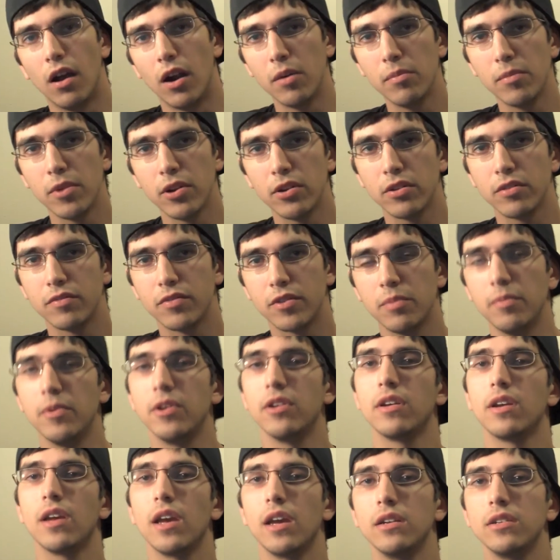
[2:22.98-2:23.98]
mode of
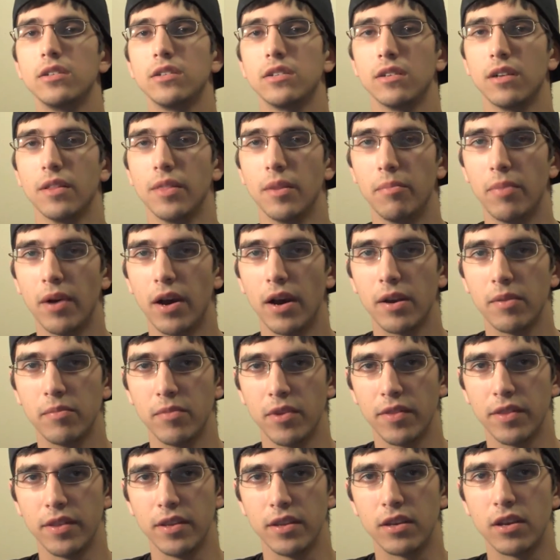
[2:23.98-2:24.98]
communication on the bottom of
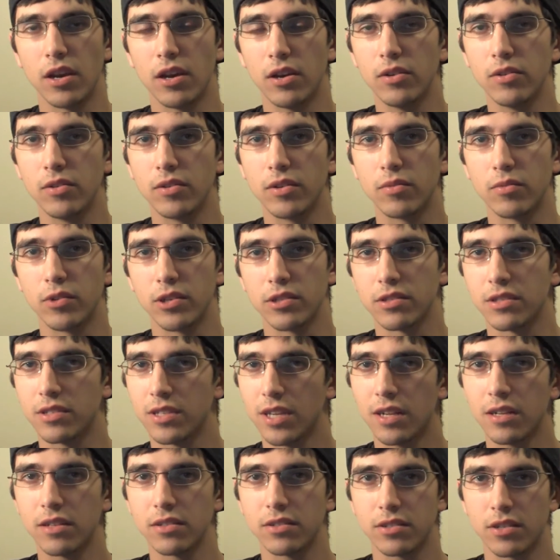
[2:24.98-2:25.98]
the code was a
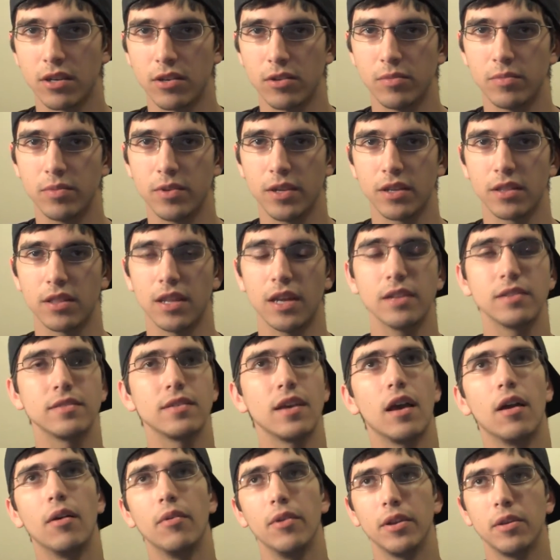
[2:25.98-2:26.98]
telescope. Like, that's
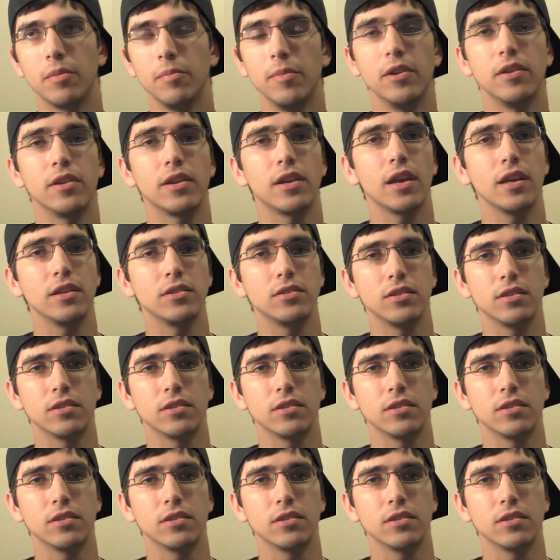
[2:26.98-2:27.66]
how we communicate to the